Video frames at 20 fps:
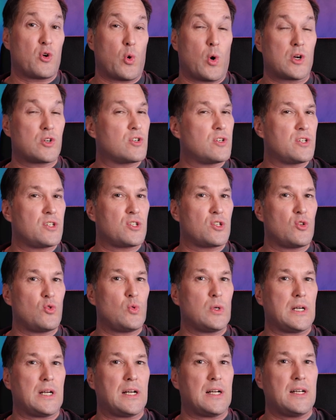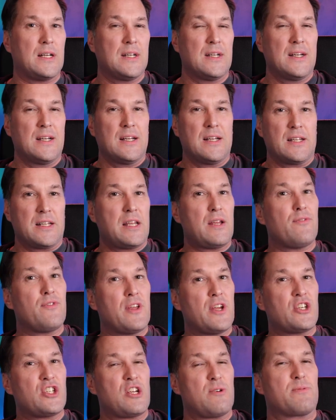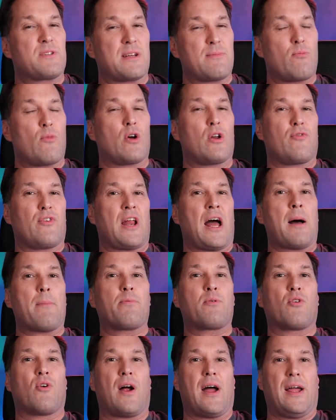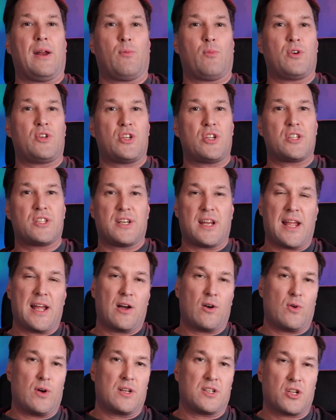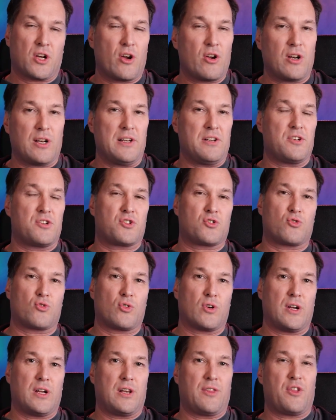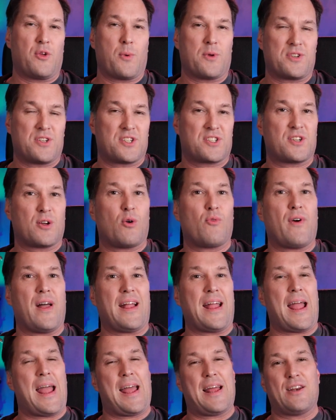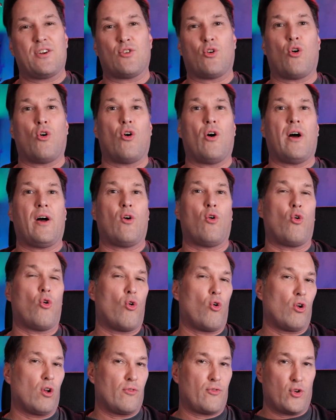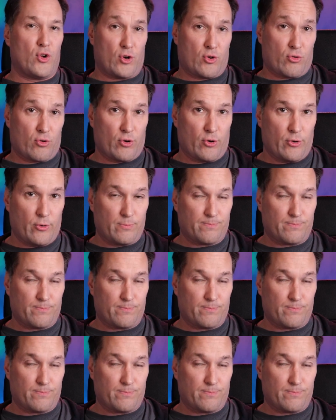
Quadrant to give their ship somewhat of an upgrade, which has now totally destroyed the USS Solvang and all of her crew.